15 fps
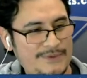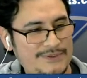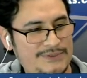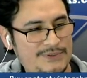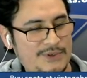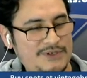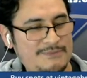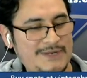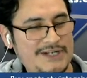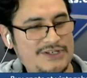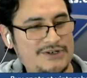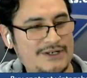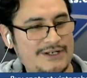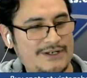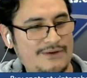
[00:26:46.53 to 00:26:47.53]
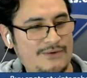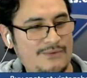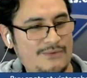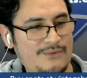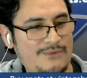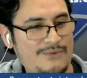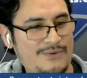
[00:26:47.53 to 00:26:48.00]
Oh, George Metric. Really good
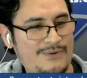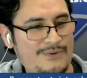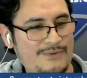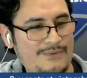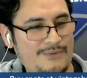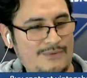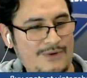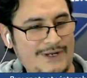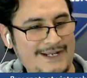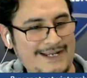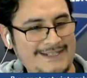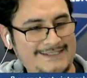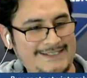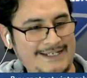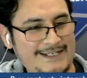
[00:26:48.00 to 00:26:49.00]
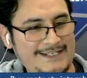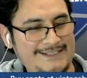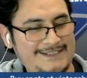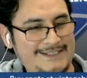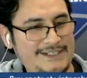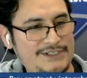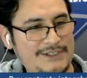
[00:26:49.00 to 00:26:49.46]
job, J5. 118,
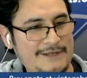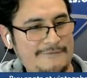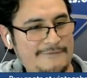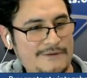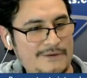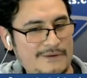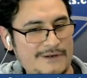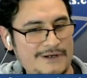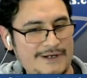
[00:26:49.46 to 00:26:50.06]
TJ Ford.